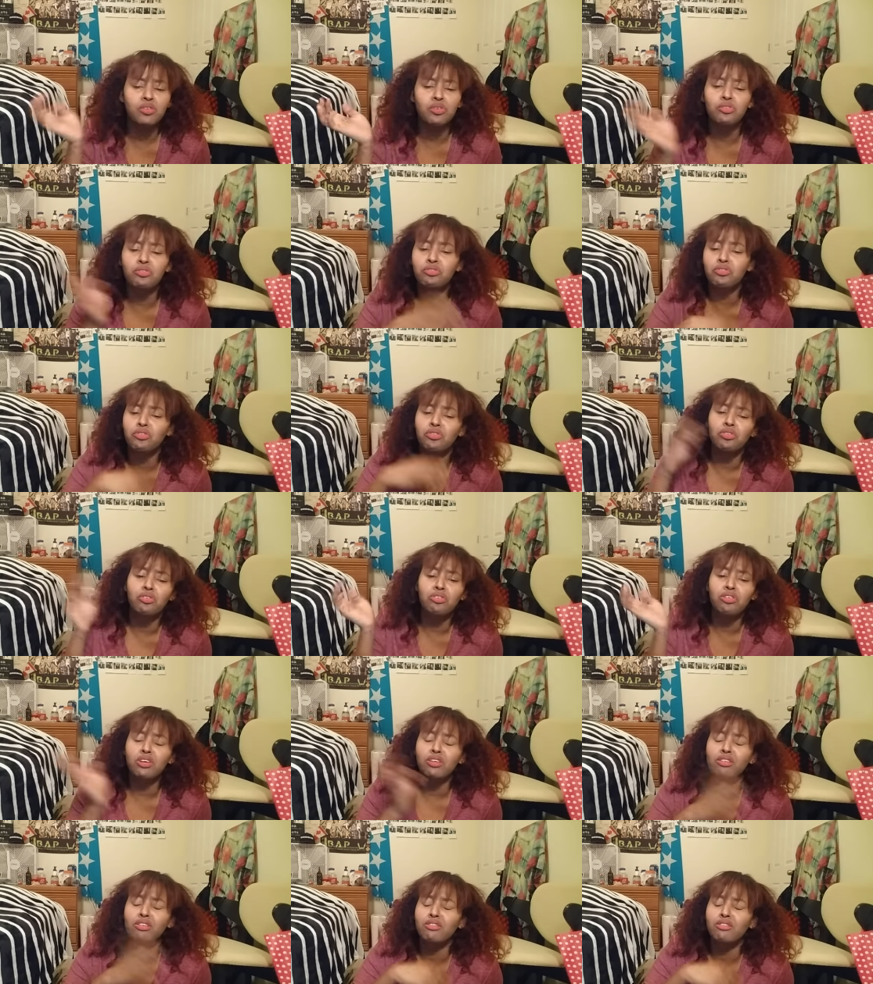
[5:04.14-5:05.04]
for Yongu.
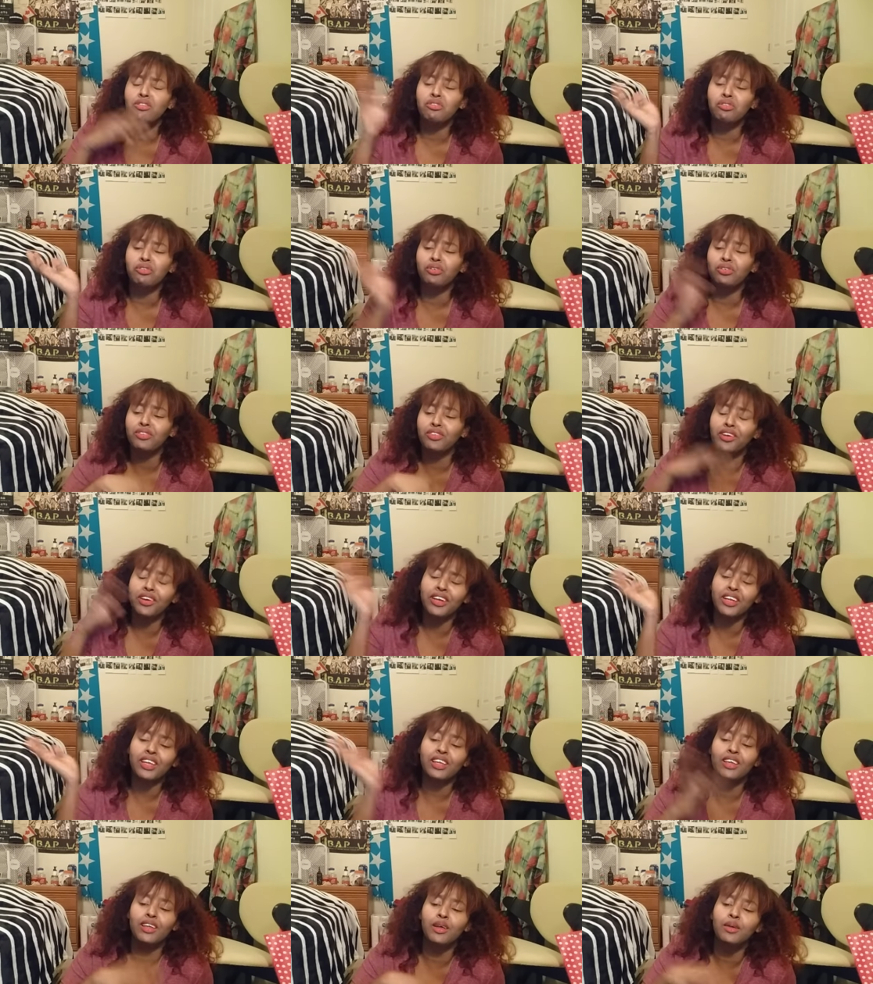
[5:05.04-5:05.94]
Yongu's
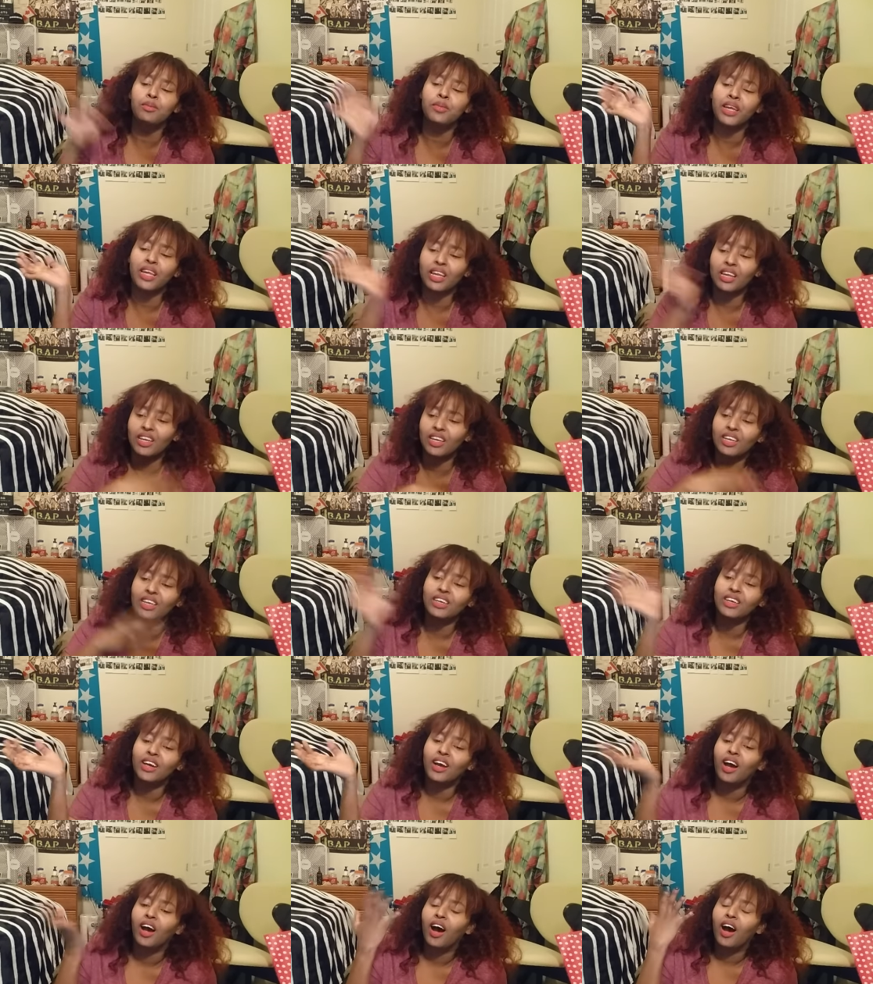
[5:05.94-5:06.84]
gonna kill me.
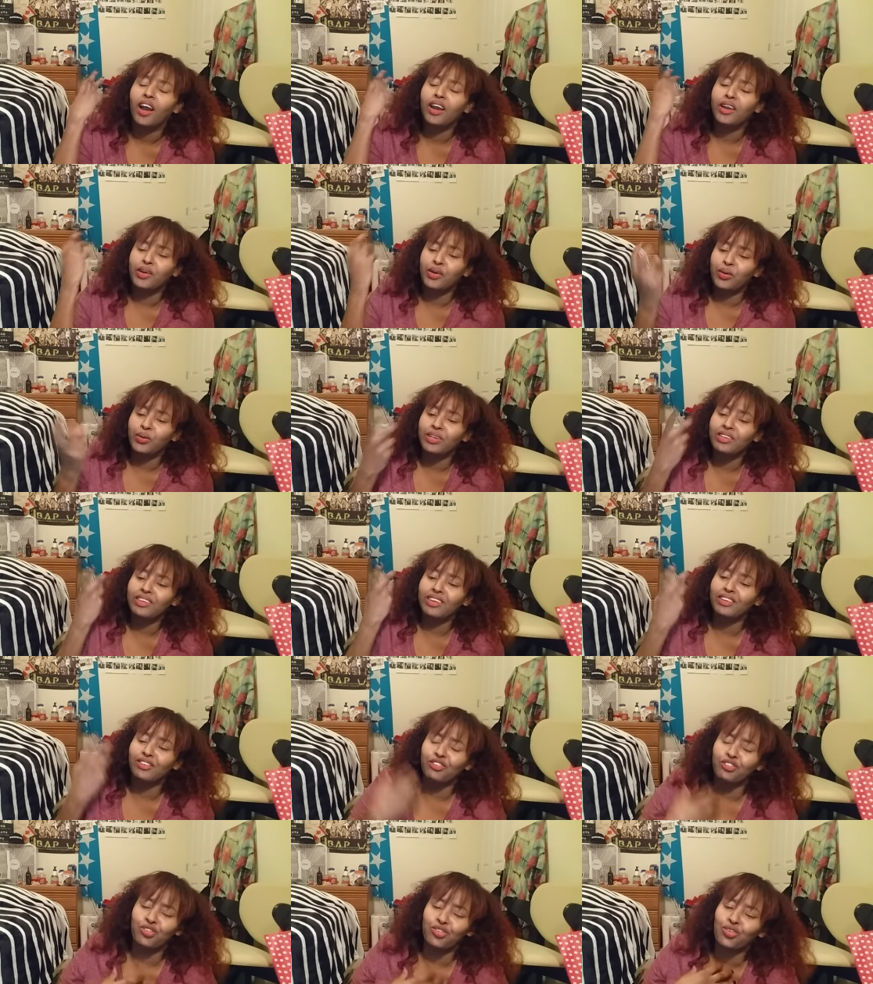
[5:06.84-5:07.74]
I know he's
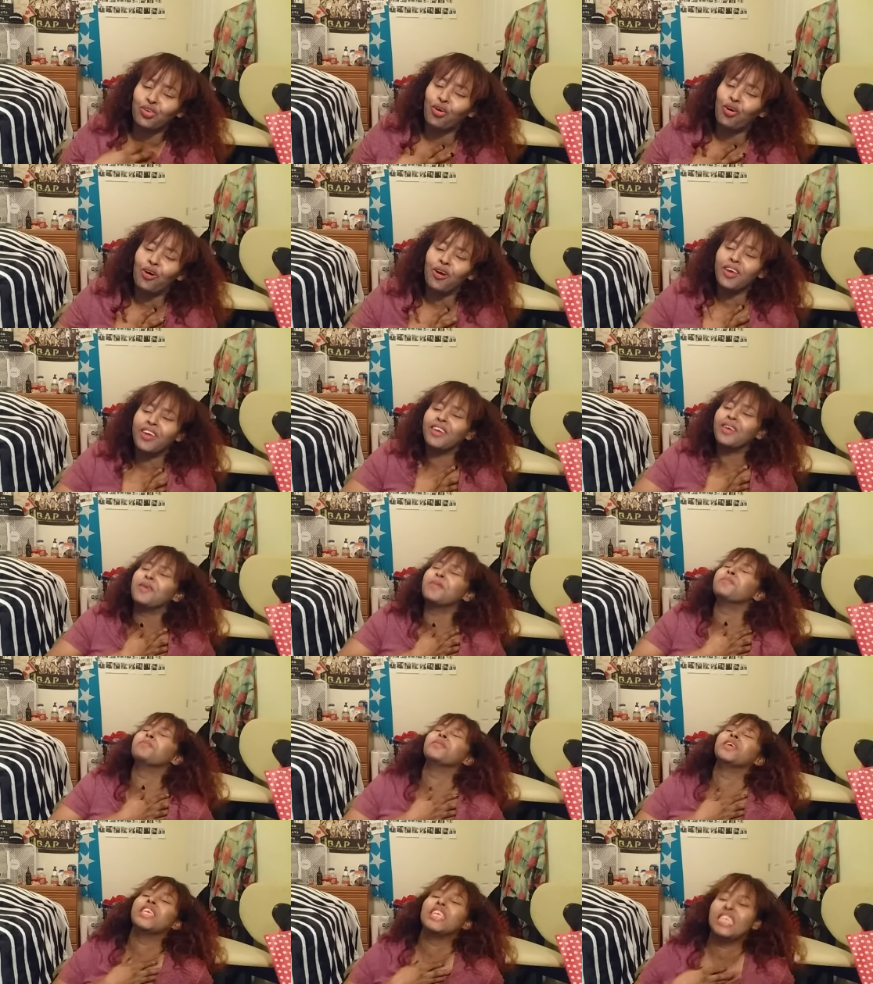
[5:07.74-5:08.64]
gonna destroy
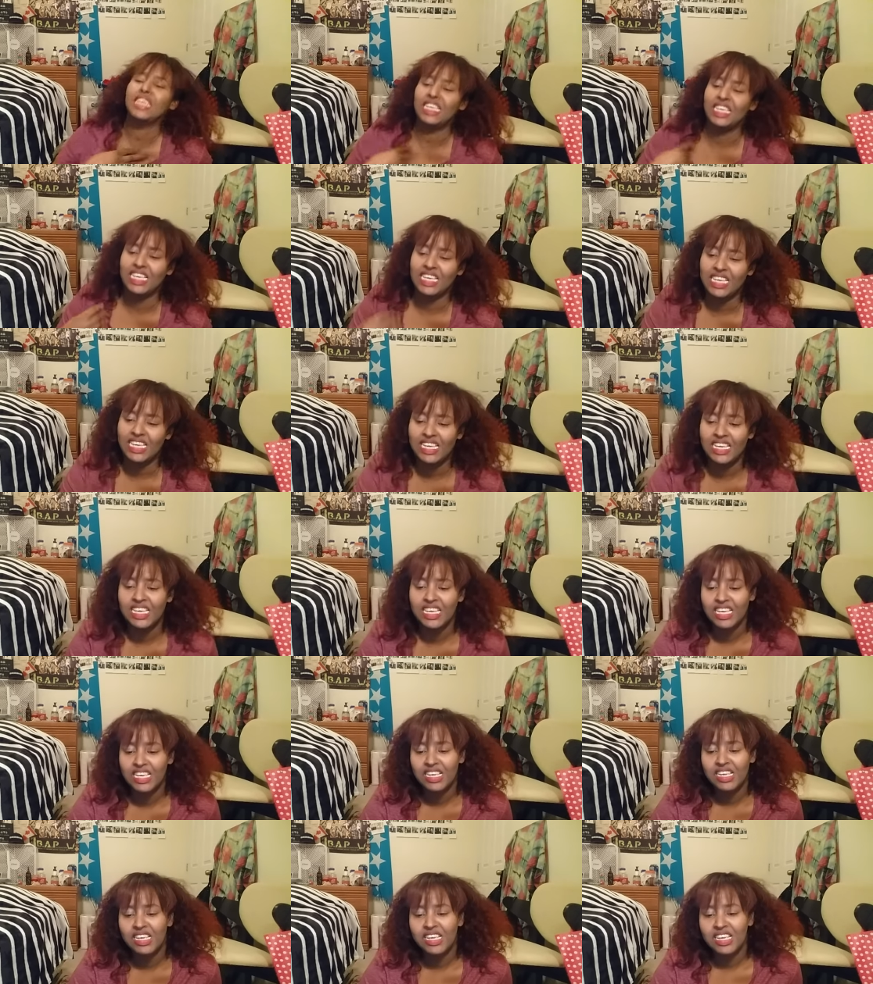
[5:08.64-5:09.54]
me.
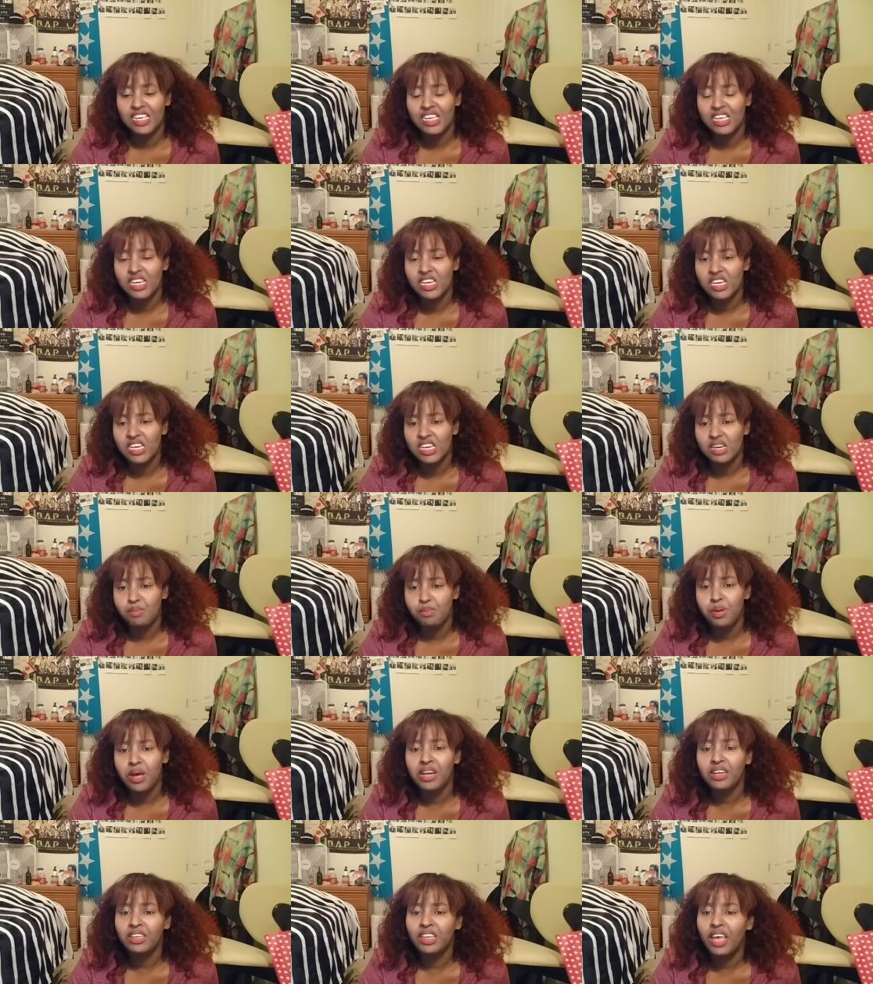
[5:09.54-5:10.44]

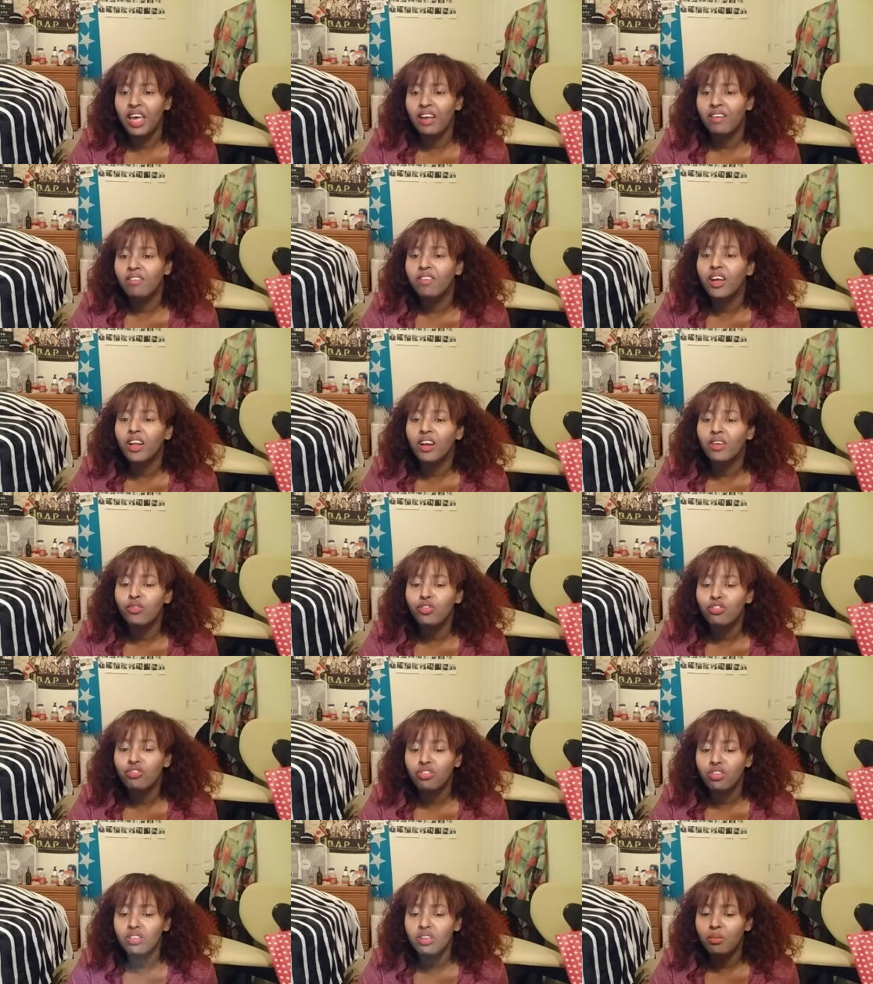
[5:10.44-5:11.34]
Bang Bang Fan, have
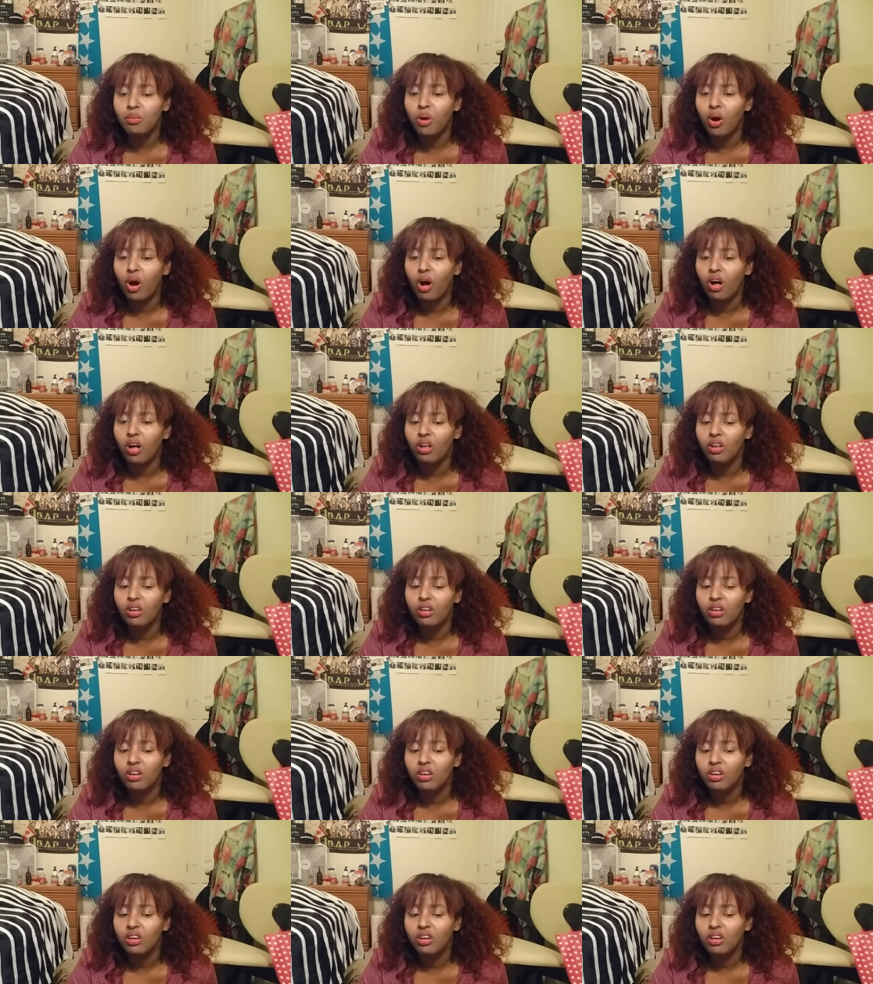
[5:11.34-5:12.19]
you seen them all?